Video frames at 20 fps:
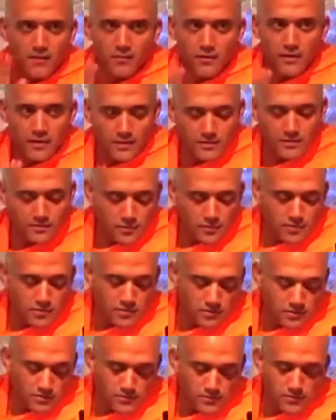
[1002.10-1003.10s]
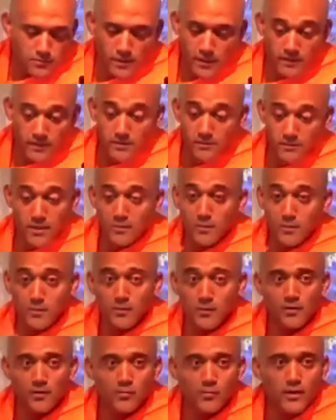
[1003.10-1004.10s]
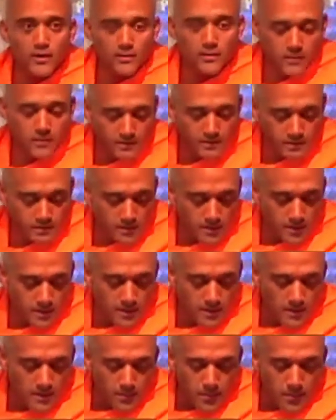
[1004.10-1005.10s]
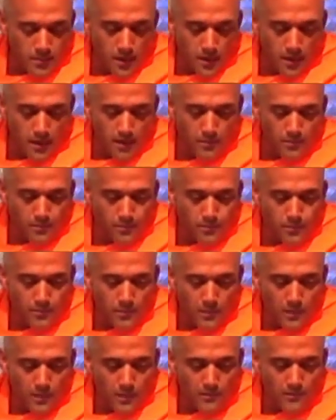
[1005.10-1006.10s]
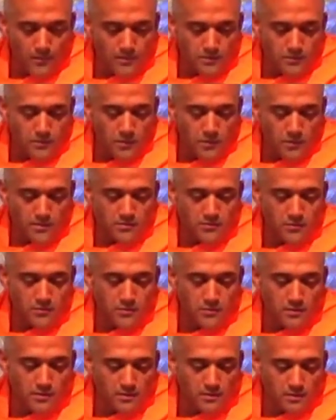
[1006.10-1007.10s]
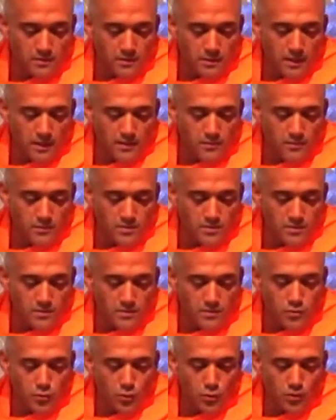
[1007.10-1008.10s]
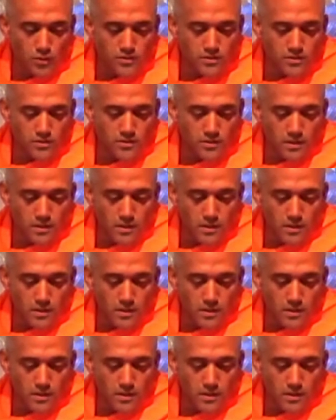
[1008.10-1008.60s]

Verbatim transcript: very controversial, but I think many people aren't aware of this. Um, there's a philosopher named George